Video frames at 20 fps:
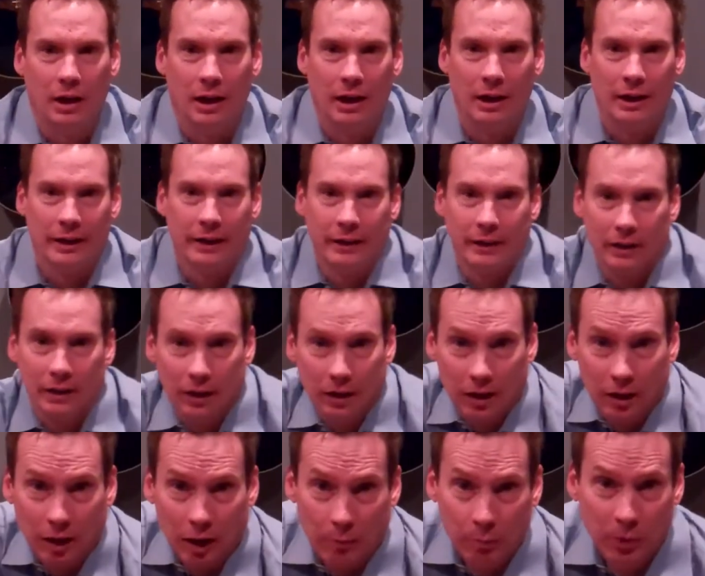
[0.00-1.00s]
Hi,
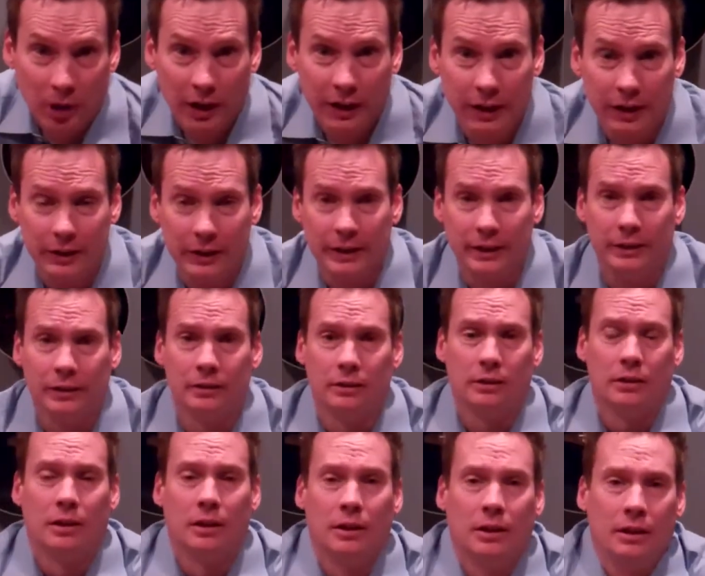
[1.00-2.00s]
I'm Brian Elliott,
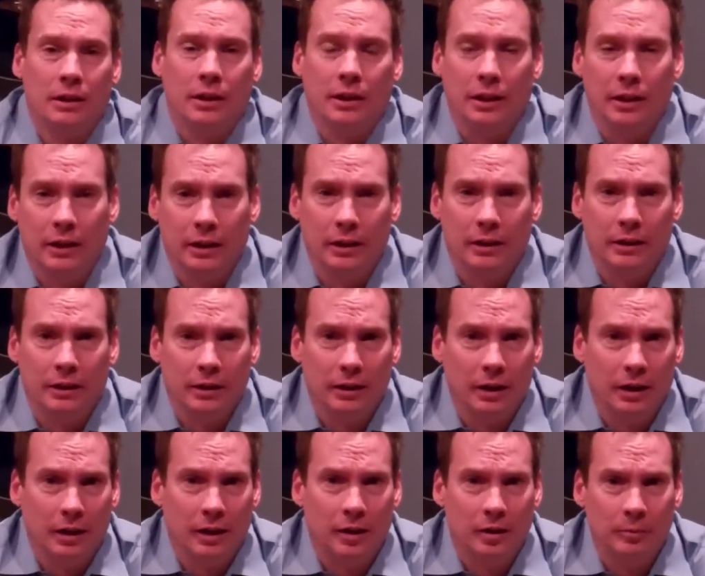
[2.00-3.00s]
and
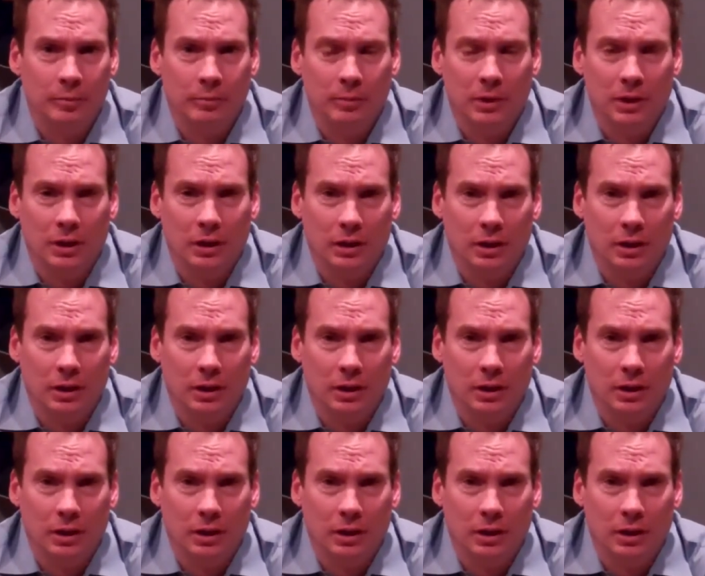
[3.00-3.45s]
I'm